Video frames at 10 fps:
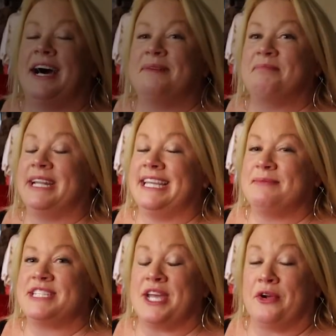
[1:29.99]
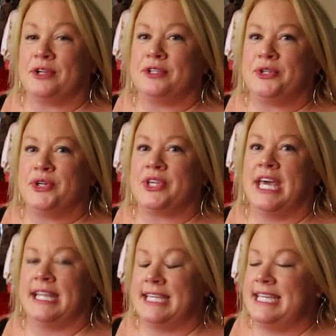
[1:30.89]
My name is Erica Cook
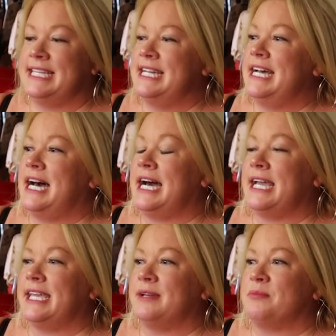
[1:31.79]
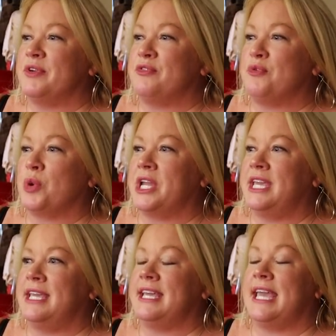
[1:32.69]
Kelly. I am
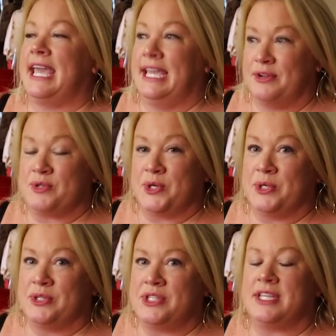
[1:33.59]
48 years old.